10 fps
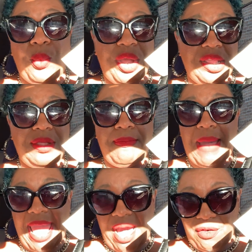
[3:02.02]
with
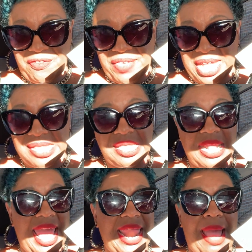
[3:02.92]
my outfits
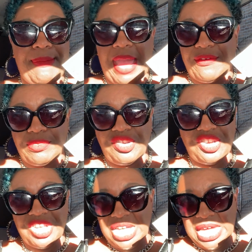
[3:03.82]
that I buy from
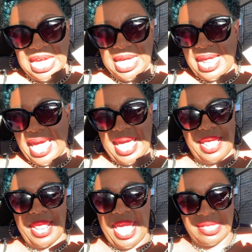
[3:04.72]
Shein
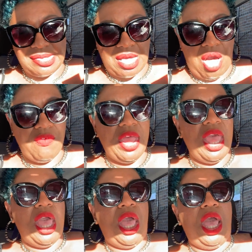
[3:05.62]
and ASOS.
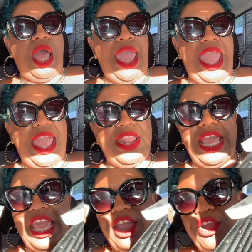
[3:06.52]
And
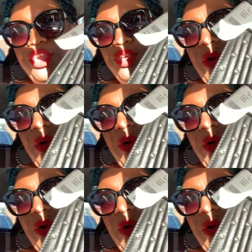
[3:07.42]
here you